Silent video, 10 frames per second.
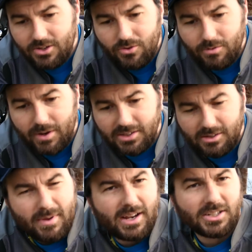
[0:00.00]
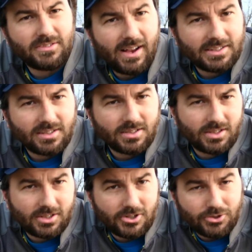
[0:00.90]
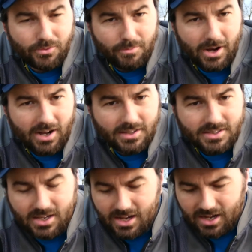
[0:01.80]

you could basically make it as fast as a 600 with mods.